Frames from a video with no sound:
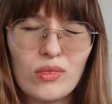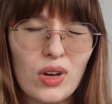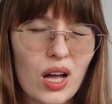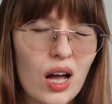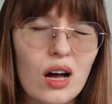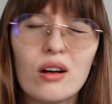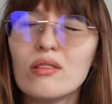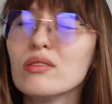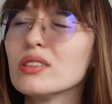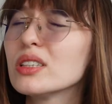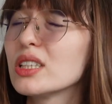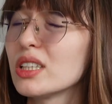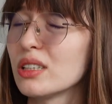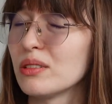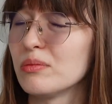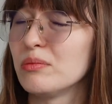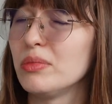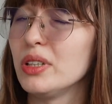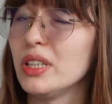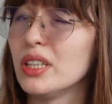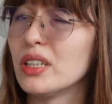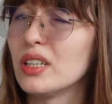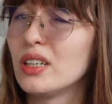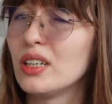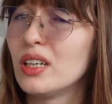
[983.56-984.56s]
how it can
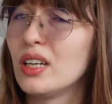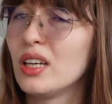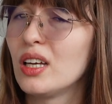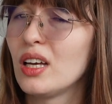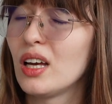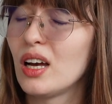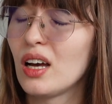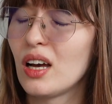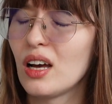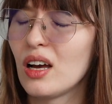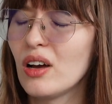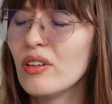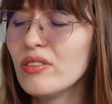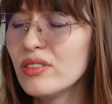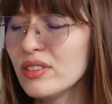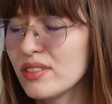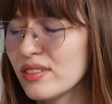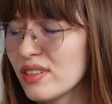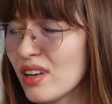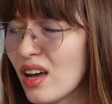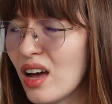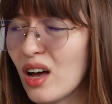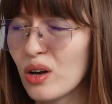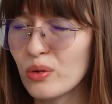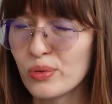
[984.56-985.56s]
be,
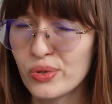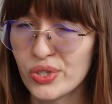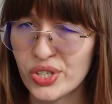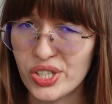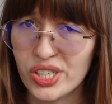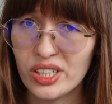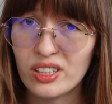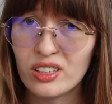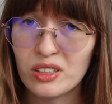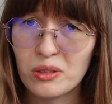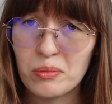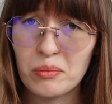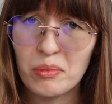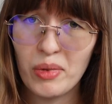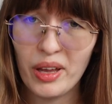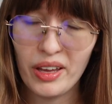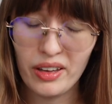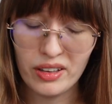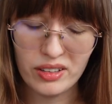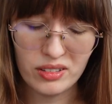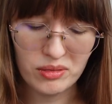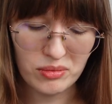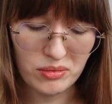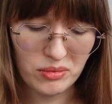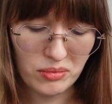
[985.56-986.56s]
how silk
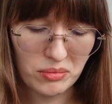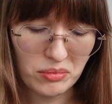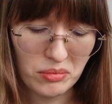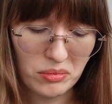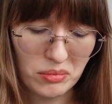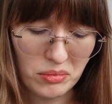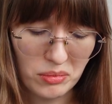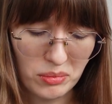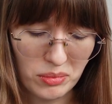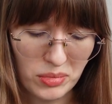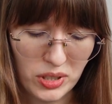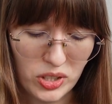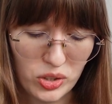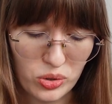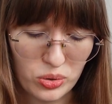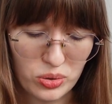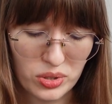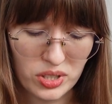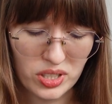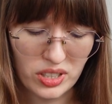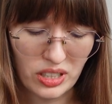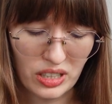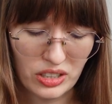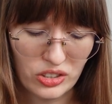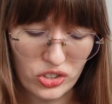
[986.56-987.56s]
may be to
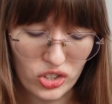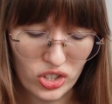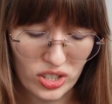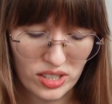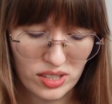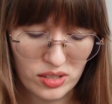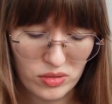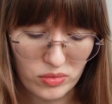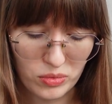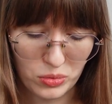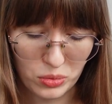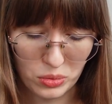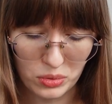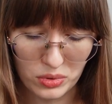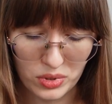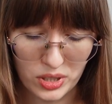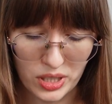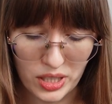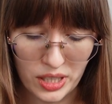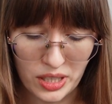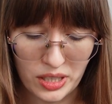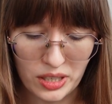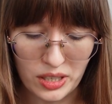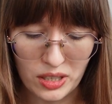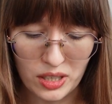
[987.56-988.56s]
the touch as wool.
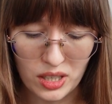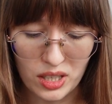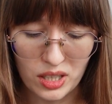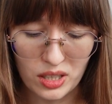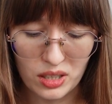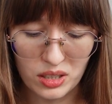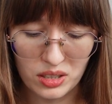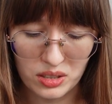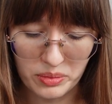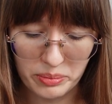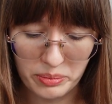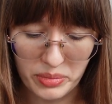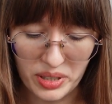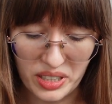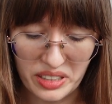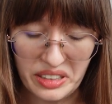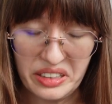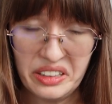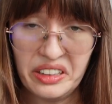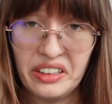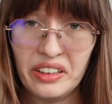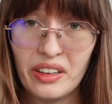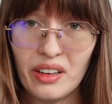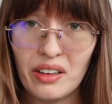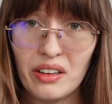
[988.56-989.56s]

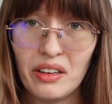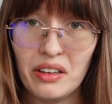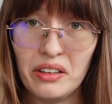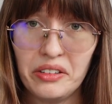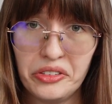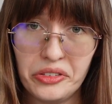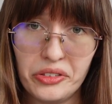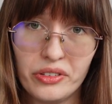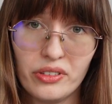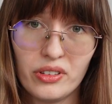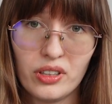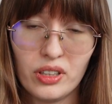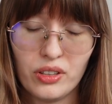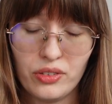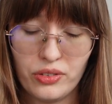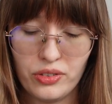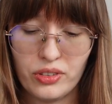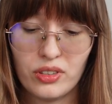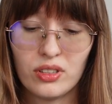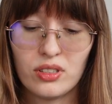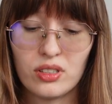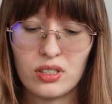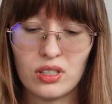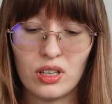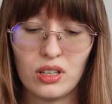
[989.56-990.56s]
But yeah, it really
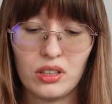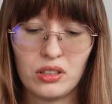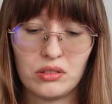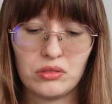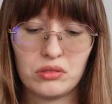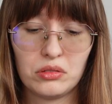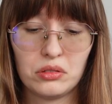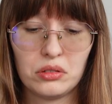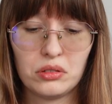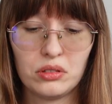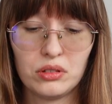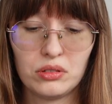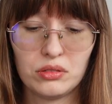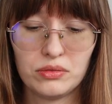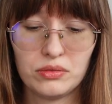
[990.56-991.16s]
feels like wool.